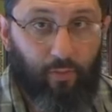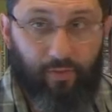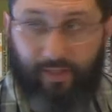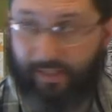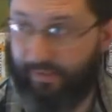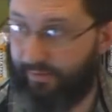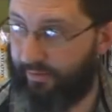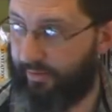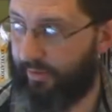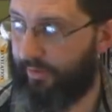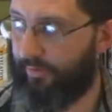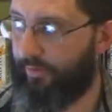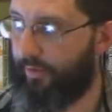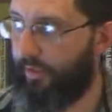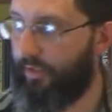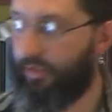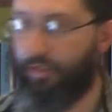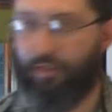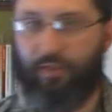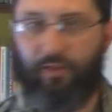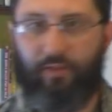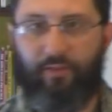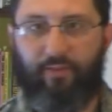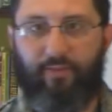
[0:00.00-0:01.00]
Well, that sounds
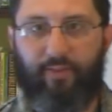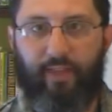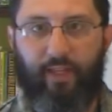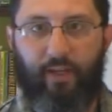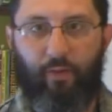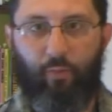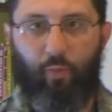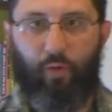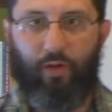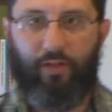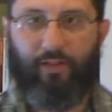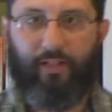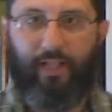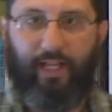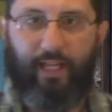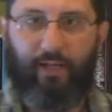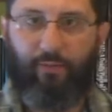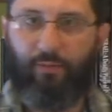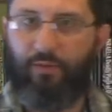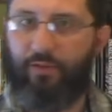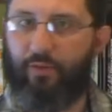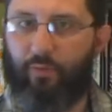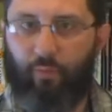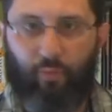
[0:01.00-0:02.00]
like a good thing. One
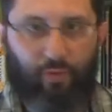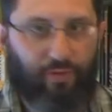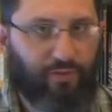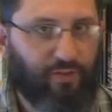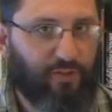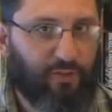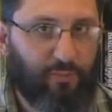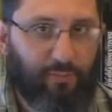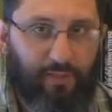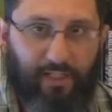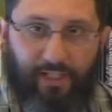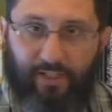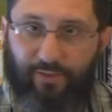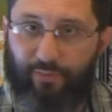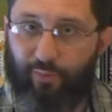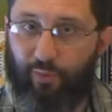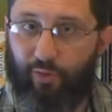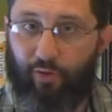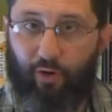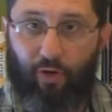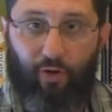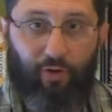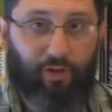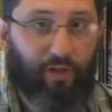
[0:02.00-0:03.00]
language and one speech.
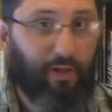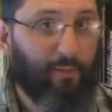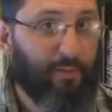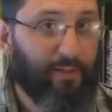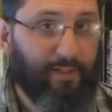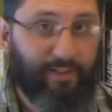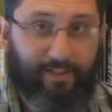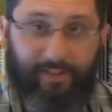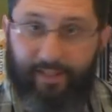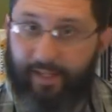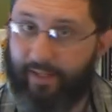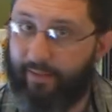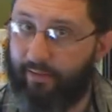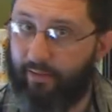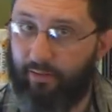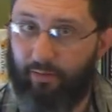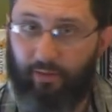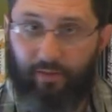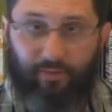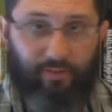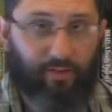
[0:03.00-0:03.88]
We're all coming together.